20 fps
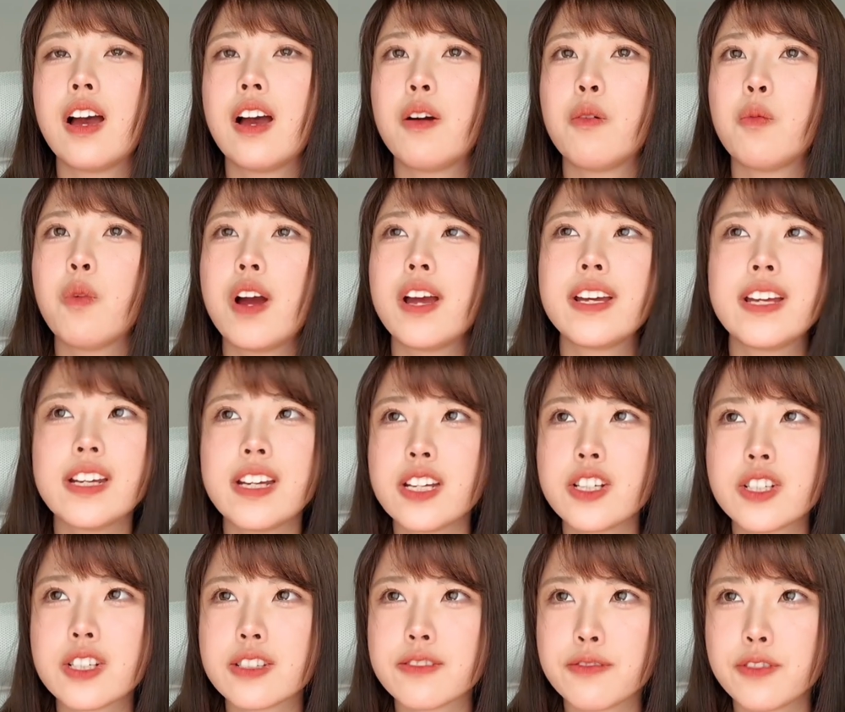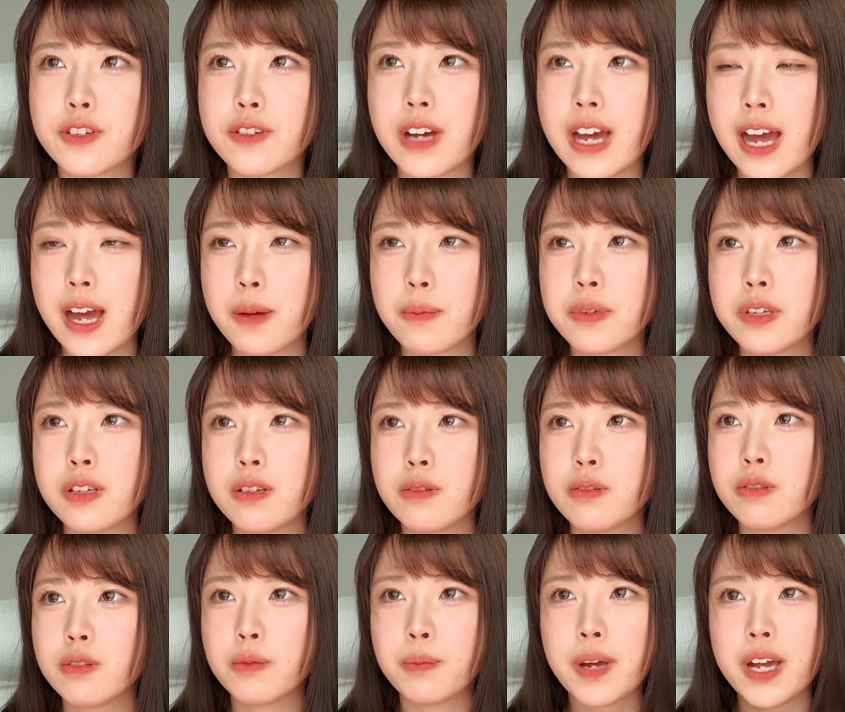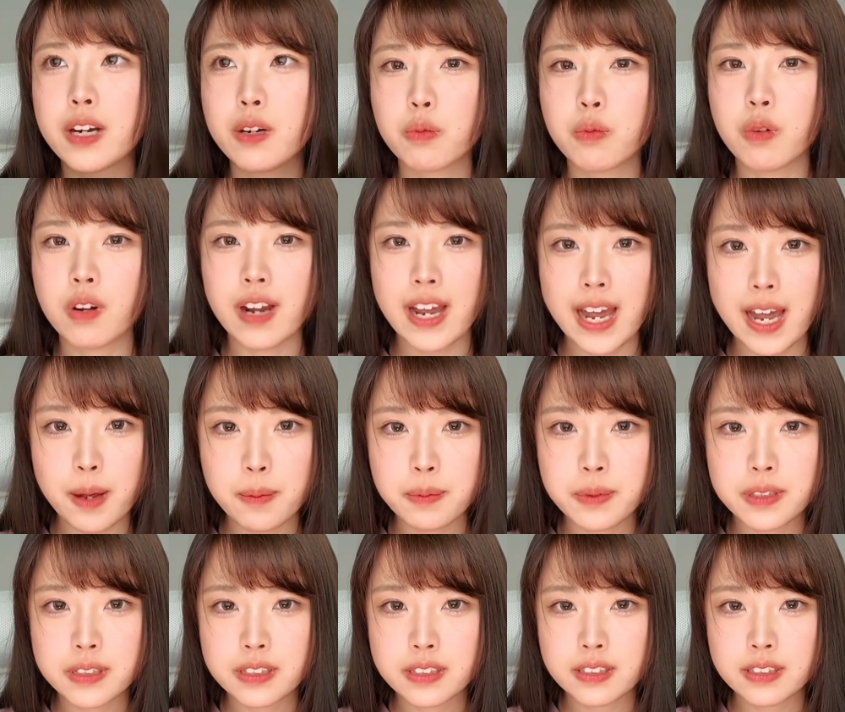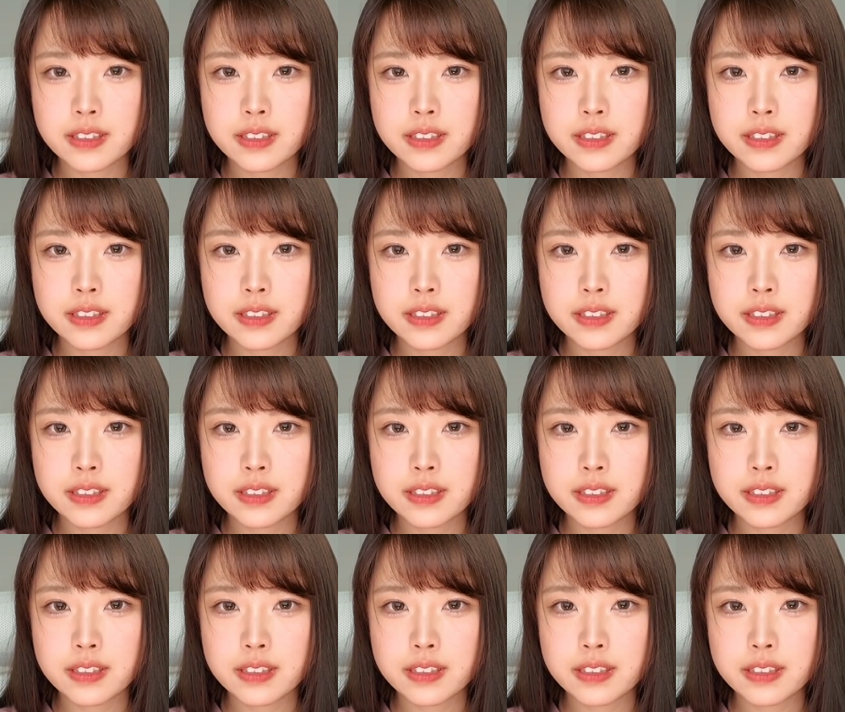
Why can't I just feel happy no matter what happened?